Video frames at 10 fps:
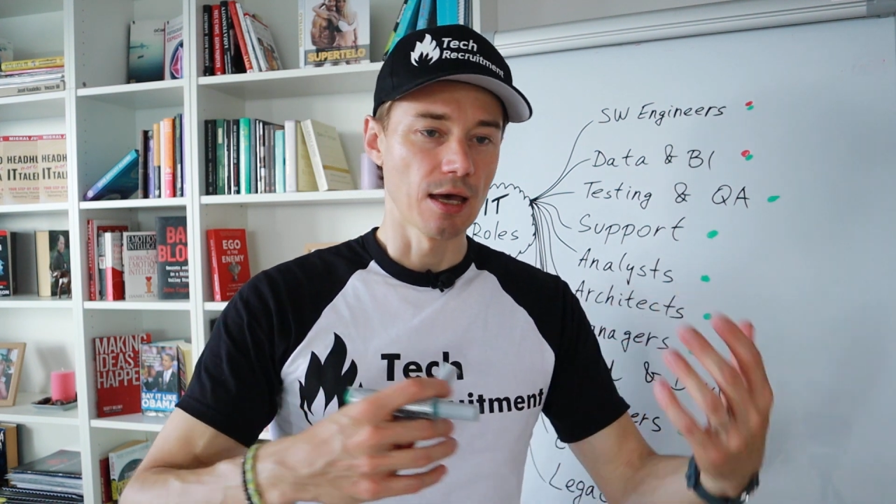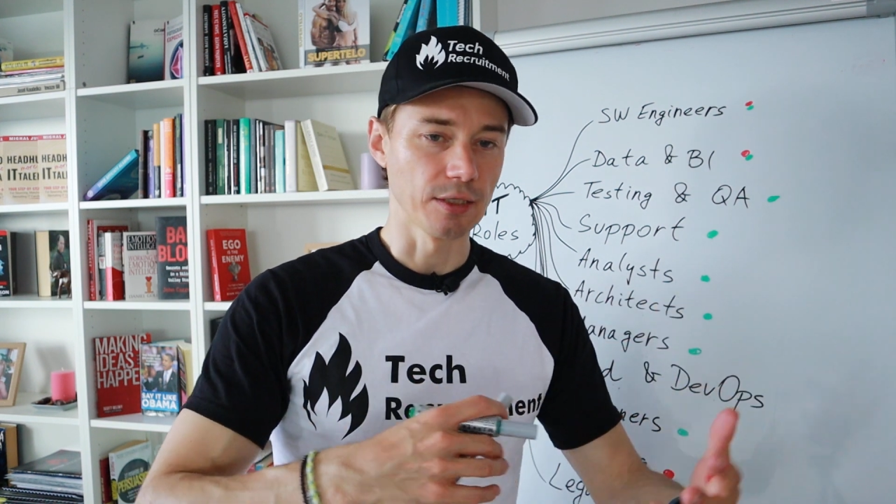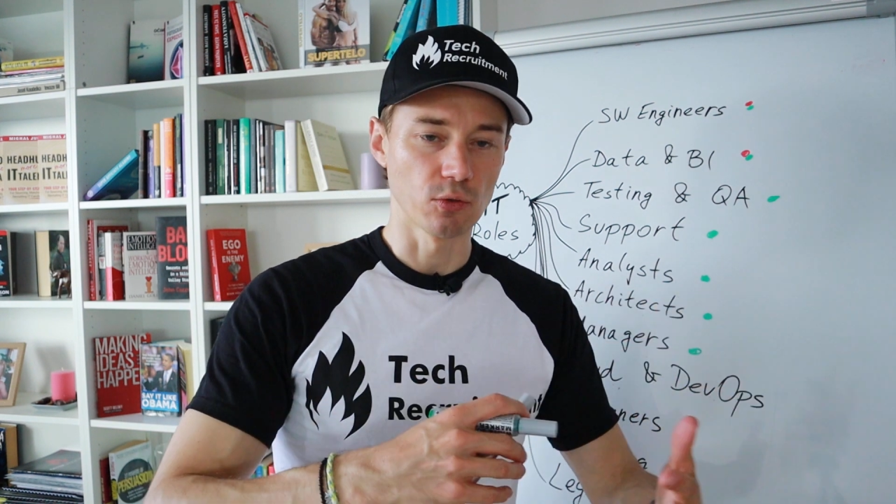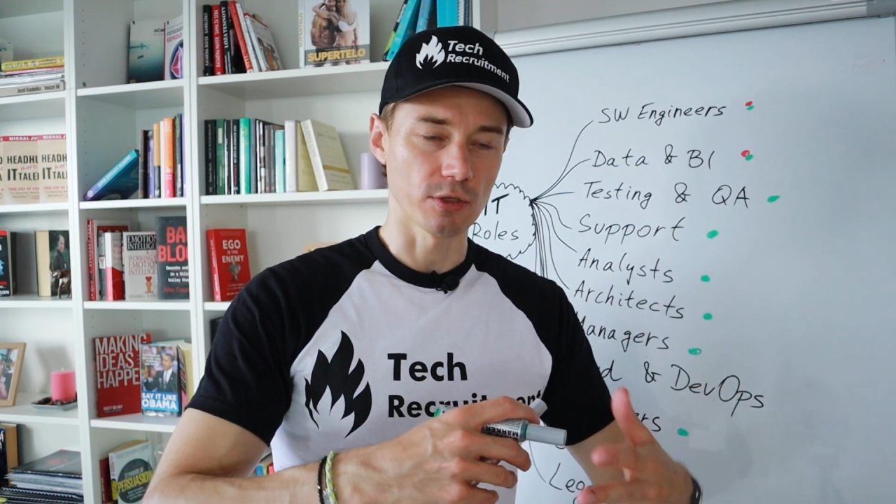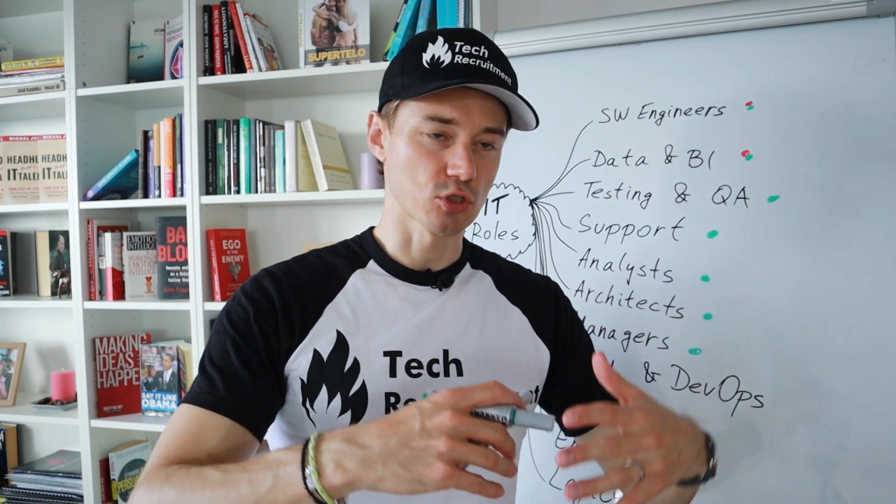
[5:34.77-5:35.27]

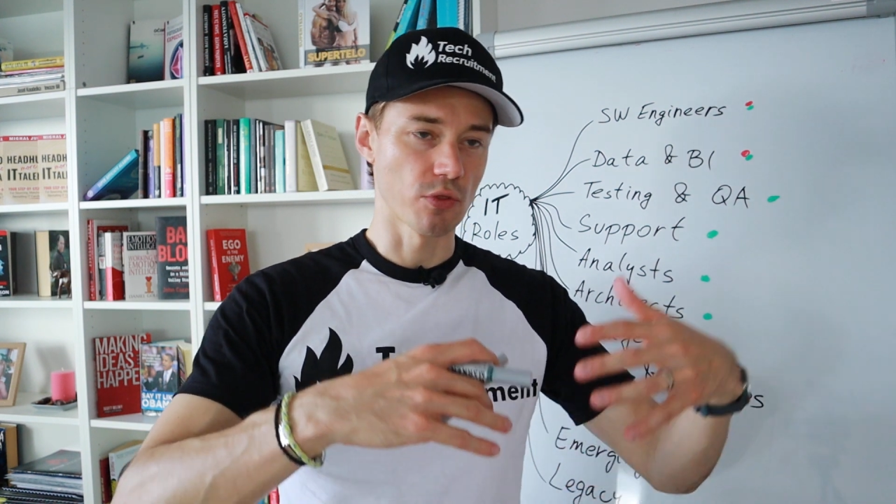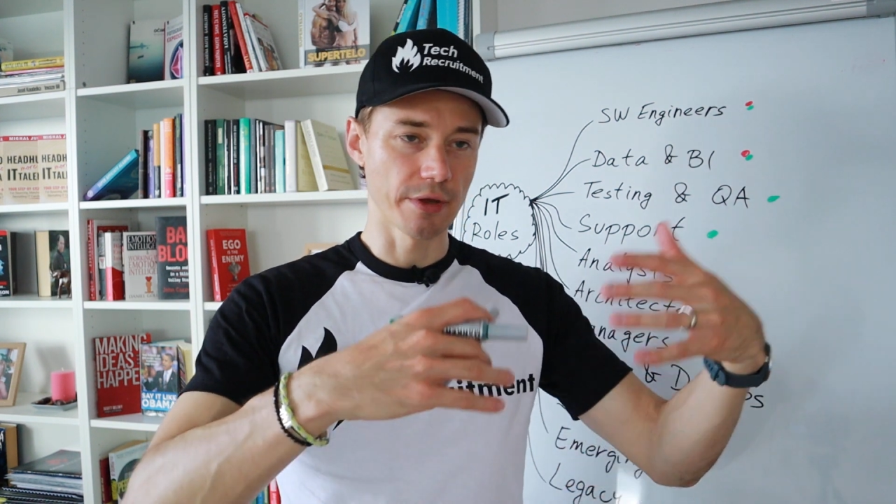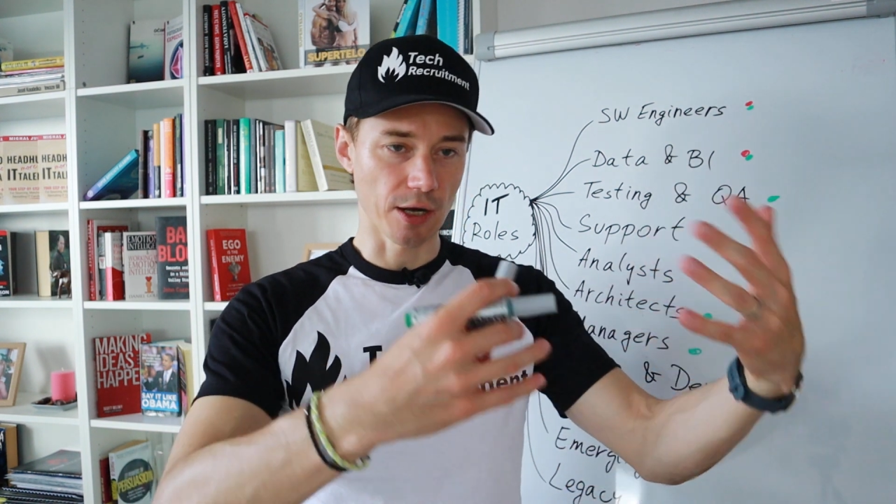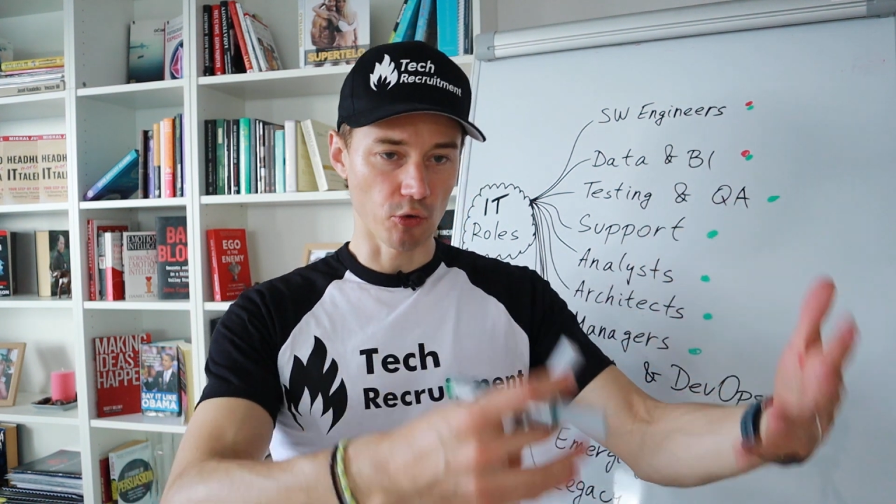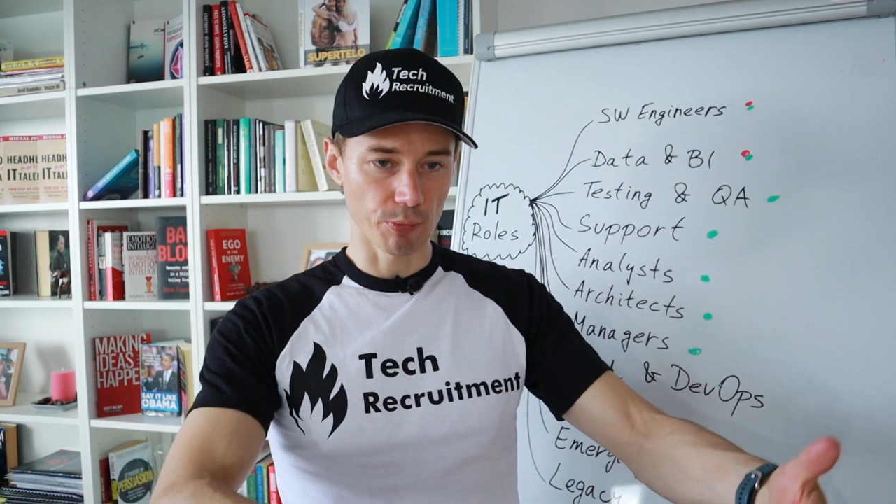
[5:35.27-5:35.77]
you know, so
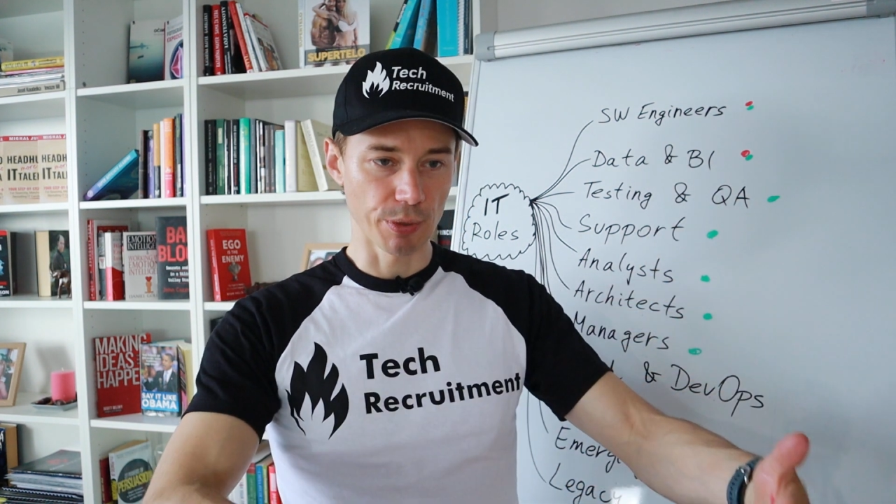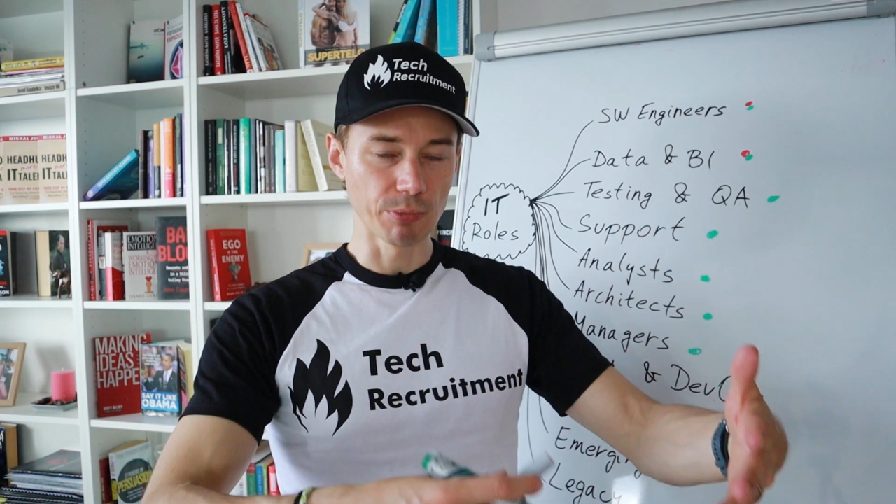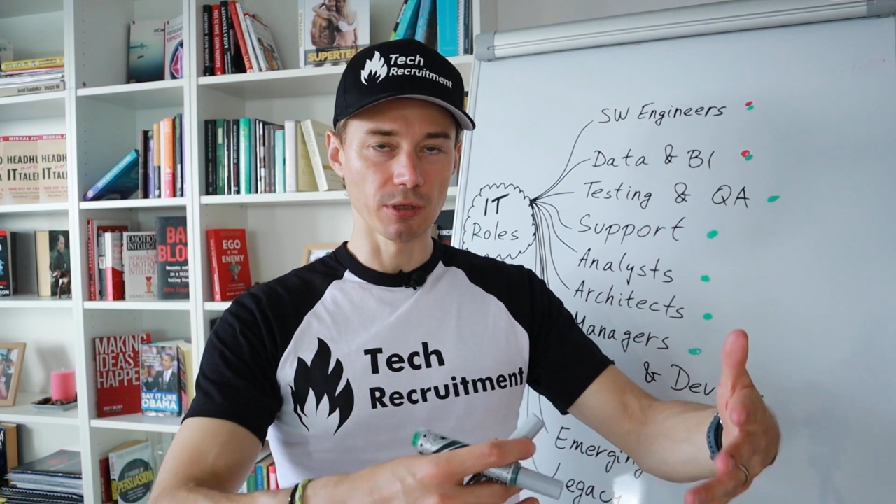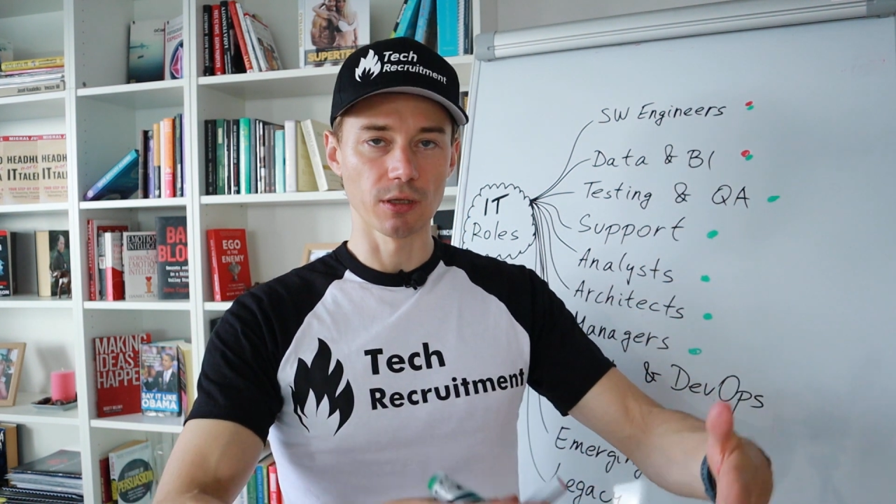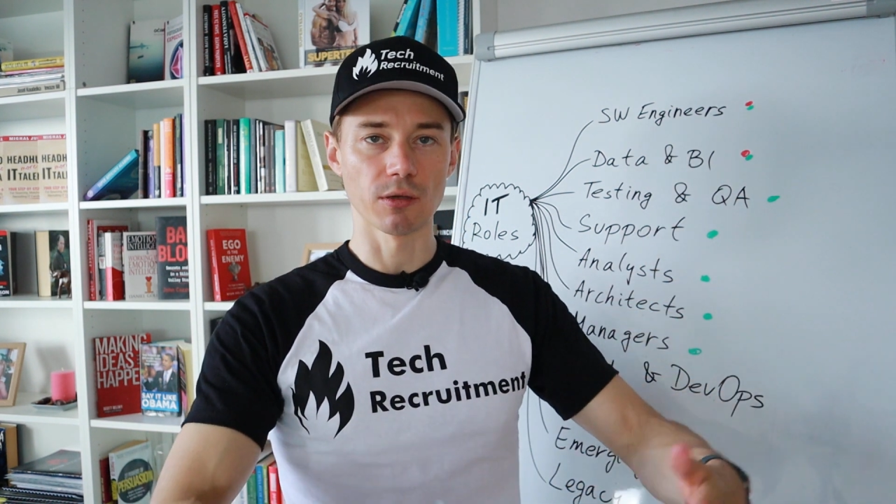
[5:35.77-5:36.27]
there are
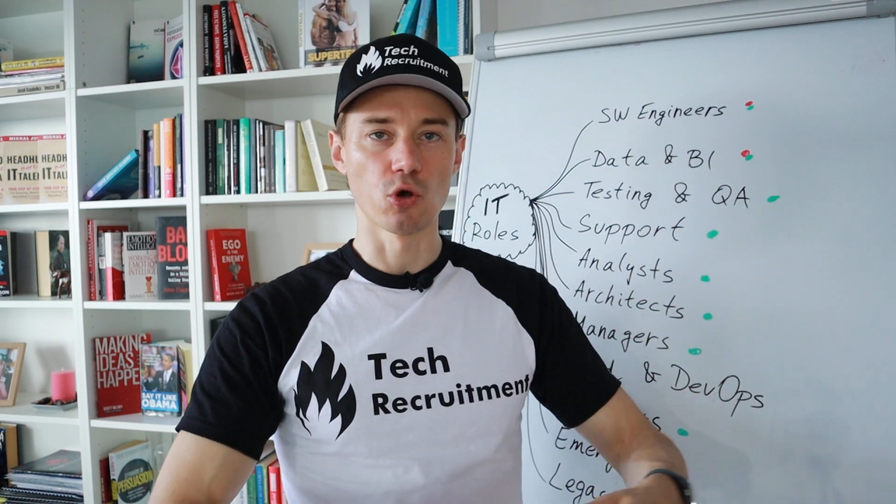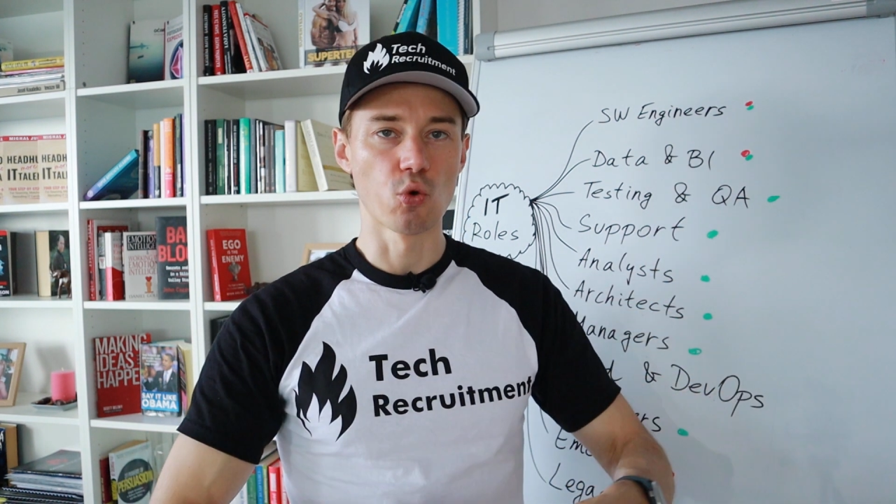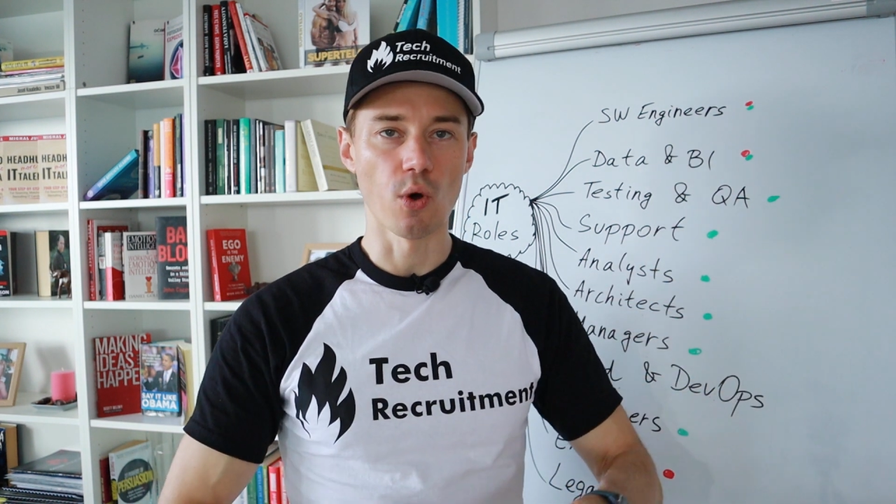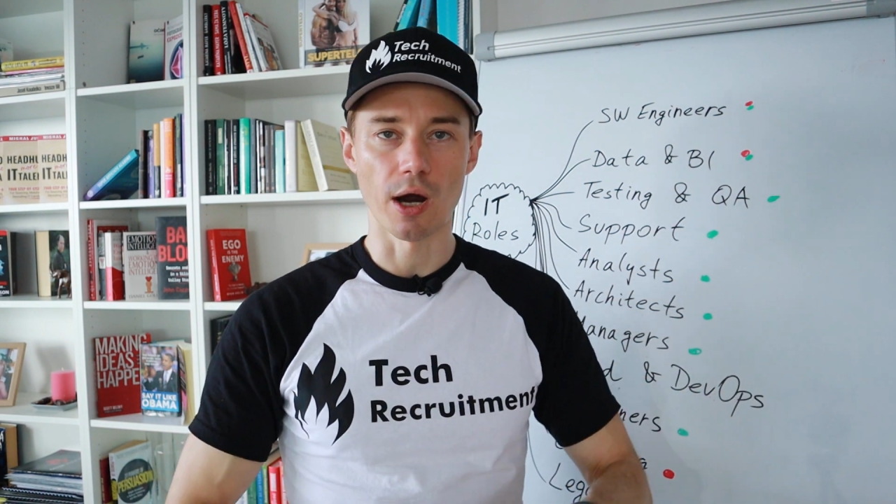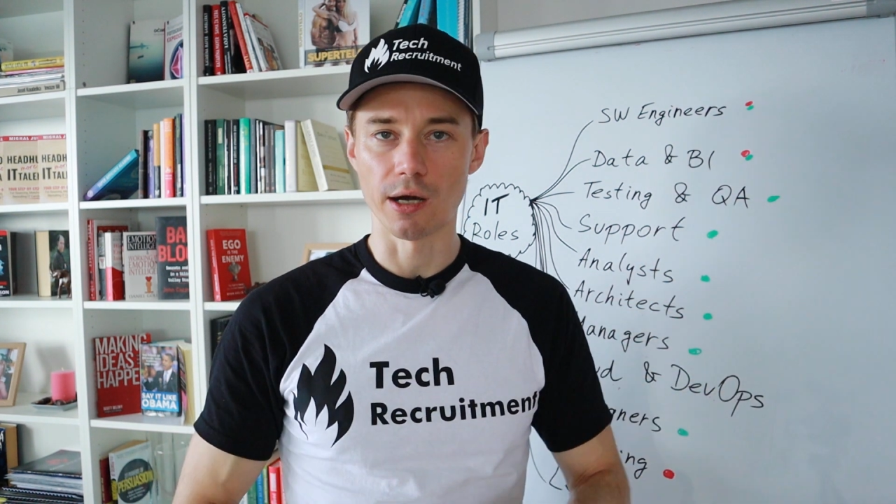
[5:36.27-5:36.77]
people
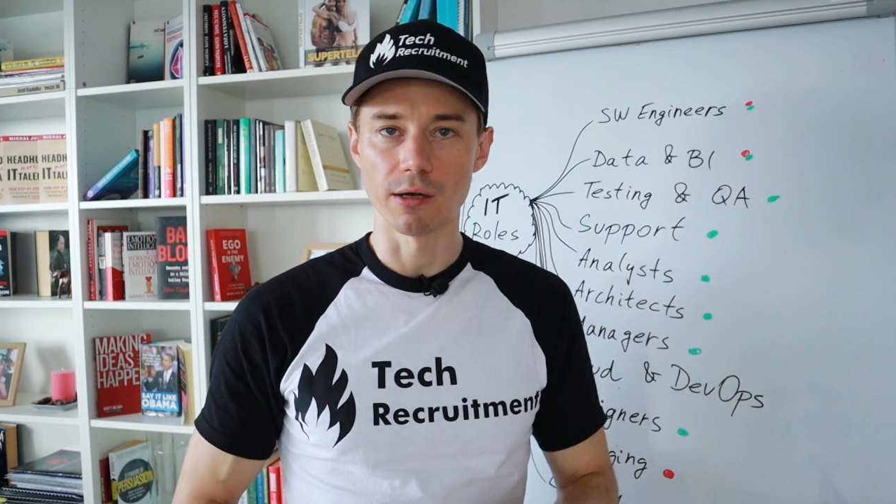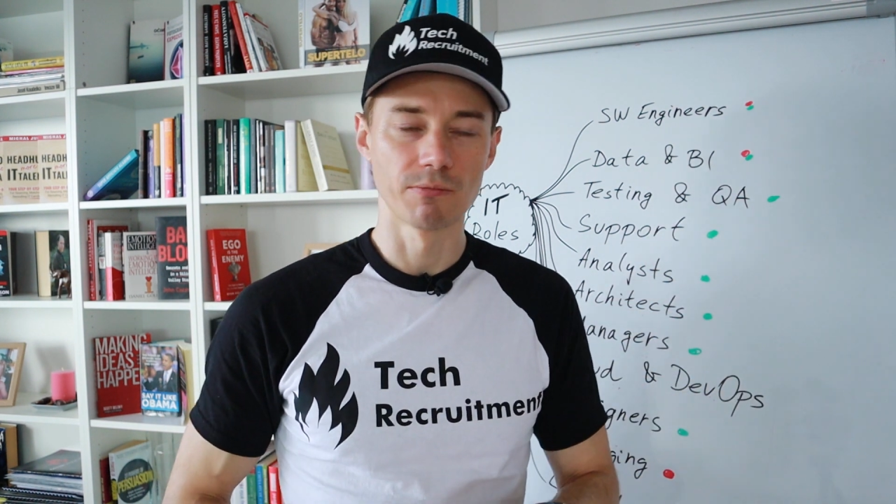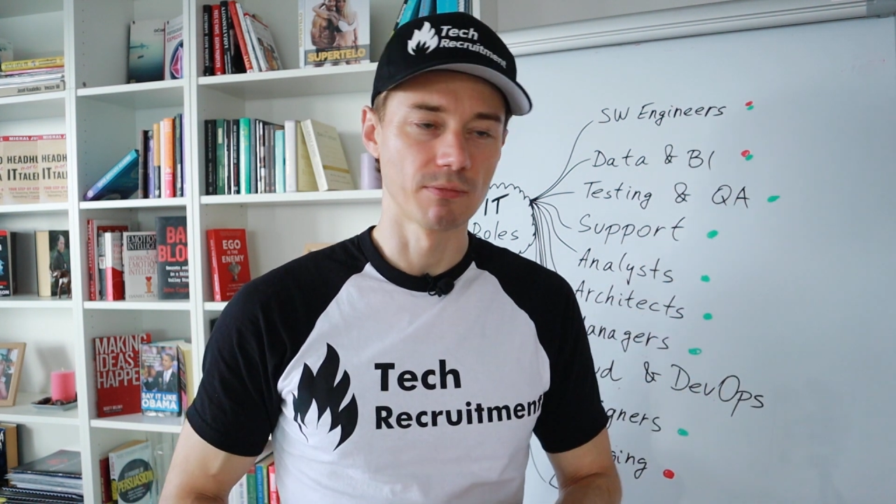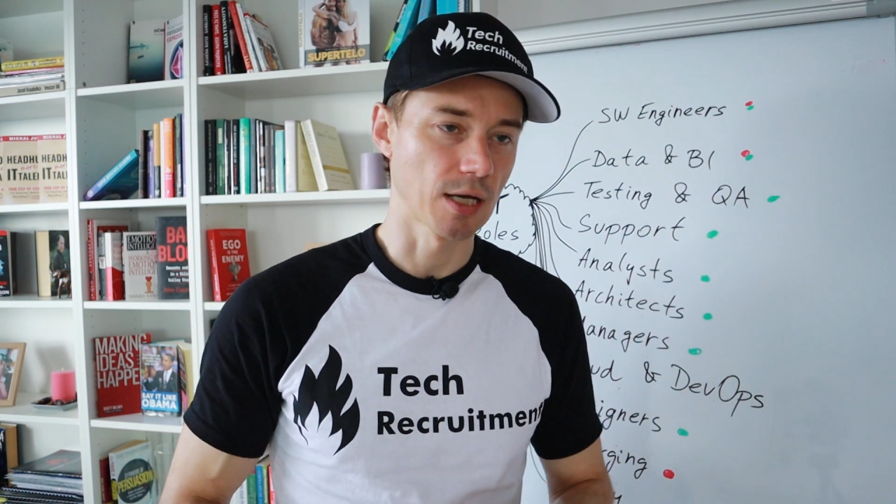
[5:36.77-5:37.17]
who are